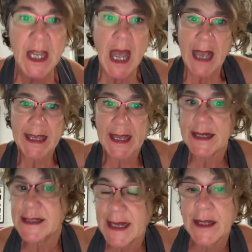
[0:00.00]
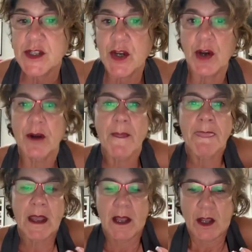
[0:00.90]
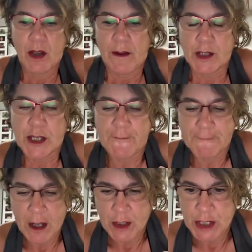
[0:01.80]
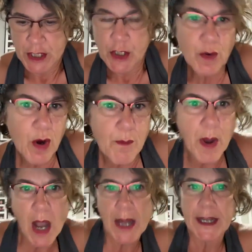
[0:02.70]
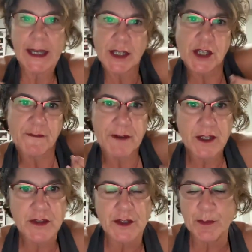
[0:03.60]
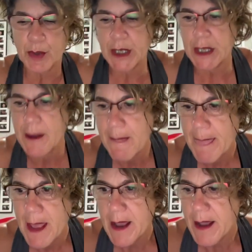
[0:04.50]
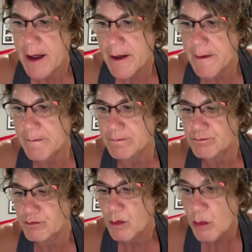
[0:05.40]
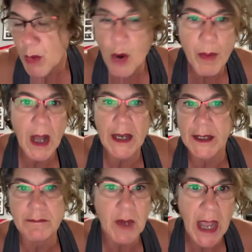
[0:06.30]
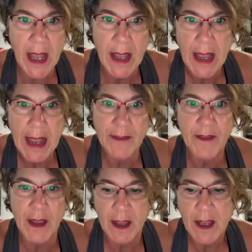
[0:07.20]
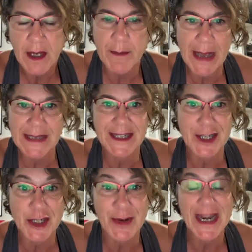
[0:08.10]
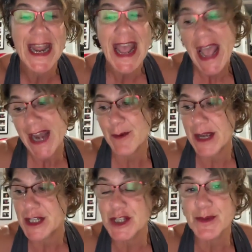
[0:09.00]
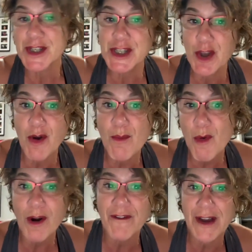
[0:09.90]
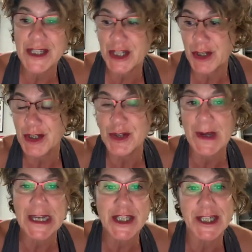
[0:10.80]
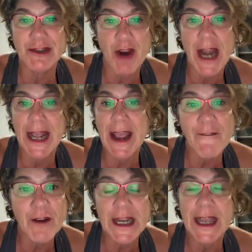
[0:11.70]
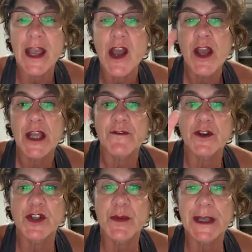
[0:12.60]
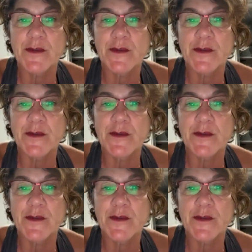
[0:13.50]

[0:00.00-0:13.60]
Again, a dancer, she felt she knew her body. She felt she was pretty mobile and had the capacity to do it. Anyway, she was so mortified she couldn't do it. She tried it every day for 2 weeks.